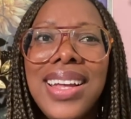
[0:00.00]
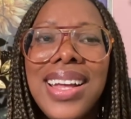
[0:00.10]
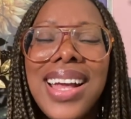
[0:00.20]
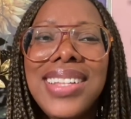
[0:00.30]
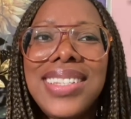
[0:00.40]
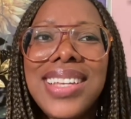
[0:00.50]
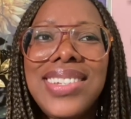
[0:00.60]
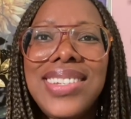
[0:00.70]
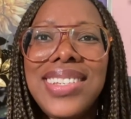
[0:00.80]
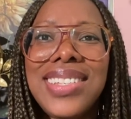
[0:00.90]
And then
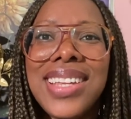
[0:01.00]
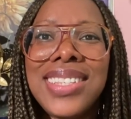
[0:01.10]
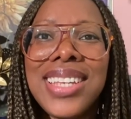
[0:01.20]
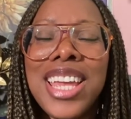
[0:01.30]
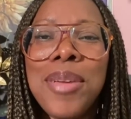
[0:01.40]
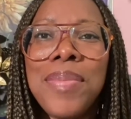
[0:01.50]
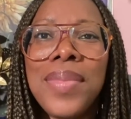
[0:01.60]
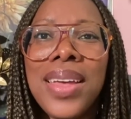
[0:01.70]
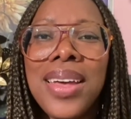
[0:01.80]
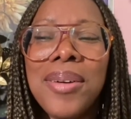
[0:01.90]
she said to
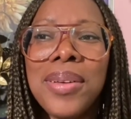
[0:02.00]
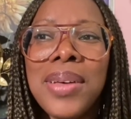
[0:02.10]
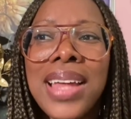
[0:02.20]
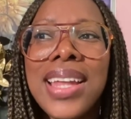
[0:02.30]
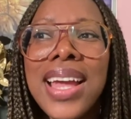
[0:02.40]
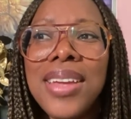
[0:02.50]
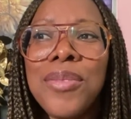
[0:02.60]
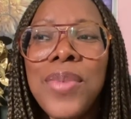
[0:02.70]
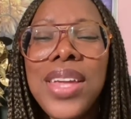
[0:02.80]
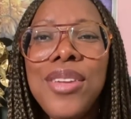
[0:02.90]
him, "Can I,
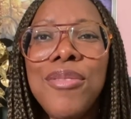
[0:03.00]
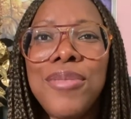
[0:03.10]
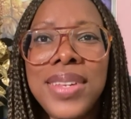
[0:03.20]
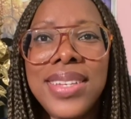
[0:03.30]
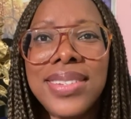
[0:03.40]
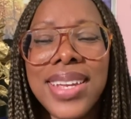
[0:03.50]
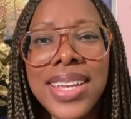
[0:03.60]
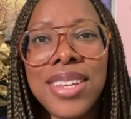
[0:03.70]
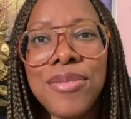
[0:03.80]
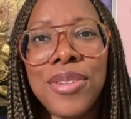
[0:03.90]
when you finish
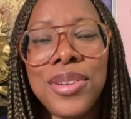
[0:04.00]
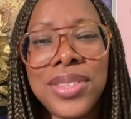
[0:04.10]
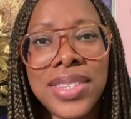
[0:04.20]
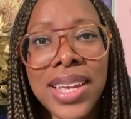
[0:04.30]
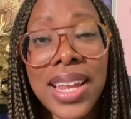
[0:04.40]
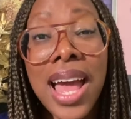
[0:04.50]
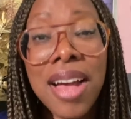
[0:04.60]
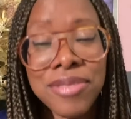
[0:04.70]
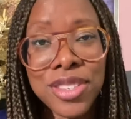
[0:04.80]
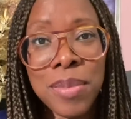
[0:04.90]
taking the photos, can I
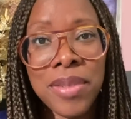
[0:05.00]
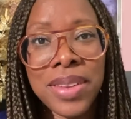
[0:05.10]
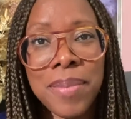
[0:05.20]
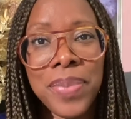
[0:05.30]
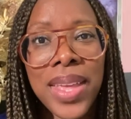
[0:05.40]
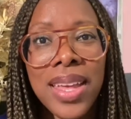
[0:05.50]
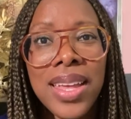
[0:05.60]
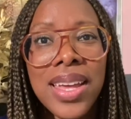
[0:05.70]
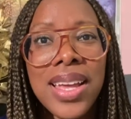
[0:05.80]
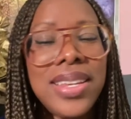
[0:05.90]
have some of them?"
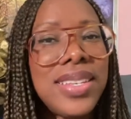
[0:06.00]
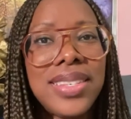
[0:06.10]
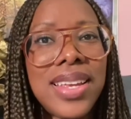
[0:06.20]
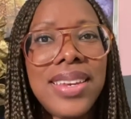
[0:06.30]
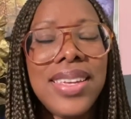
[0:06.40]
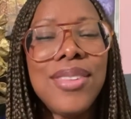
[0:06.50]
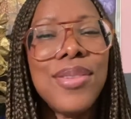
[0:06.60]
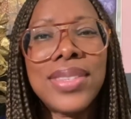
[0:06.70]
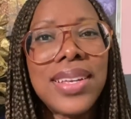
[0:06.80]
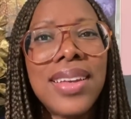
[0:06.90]
And he
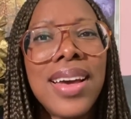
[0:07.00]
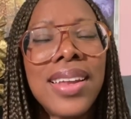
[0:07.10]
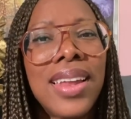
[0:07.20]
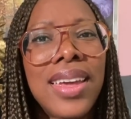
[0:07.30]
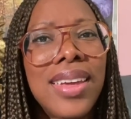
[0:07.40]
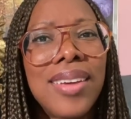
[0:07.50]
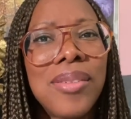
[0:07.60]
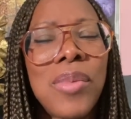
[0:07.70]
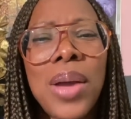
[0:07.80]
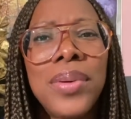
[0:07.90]
looked at her like,
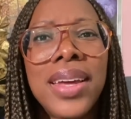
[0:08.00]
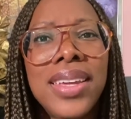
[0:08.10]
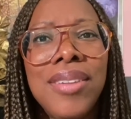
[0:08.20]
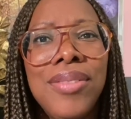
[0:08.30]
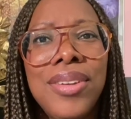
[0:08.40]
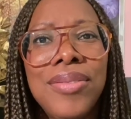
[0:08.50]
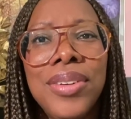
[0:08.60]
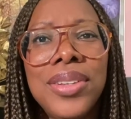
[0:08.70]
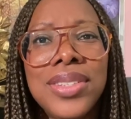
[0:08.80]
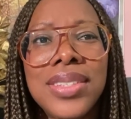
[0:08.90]
"Why would I give you the
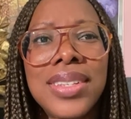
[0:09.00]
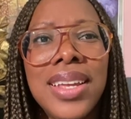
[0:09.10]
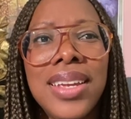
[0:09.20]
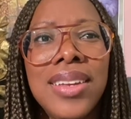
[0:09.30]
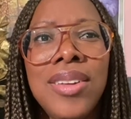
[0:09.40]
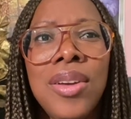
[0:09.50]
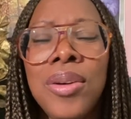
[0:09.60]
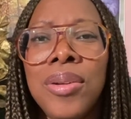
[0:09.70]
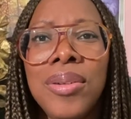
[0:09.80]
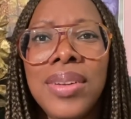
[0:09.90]
photos?" Like,
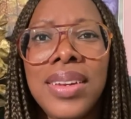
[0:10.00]
no,